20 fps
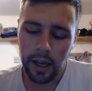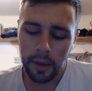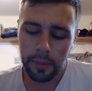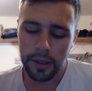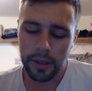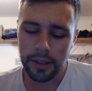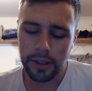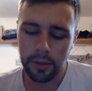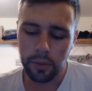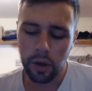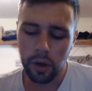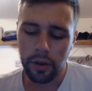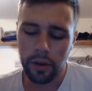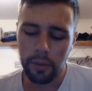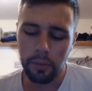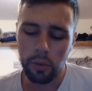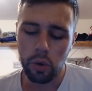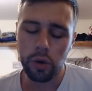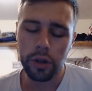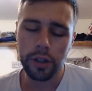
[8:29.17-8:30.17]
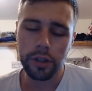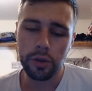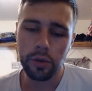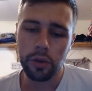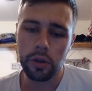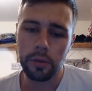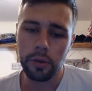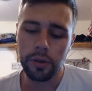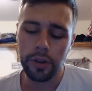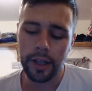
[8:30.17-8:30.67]
but this is one of the more
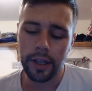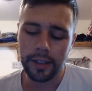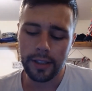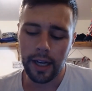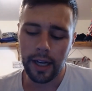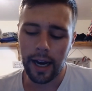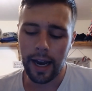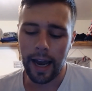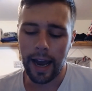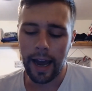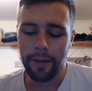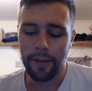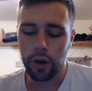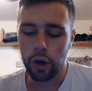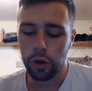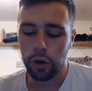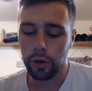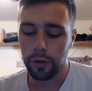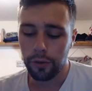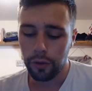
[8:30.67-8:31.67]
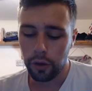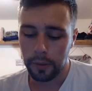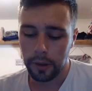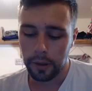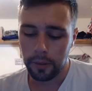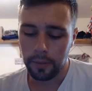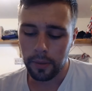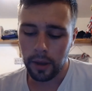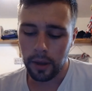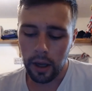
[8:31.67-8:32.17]
enjoyable things that I have heard from him.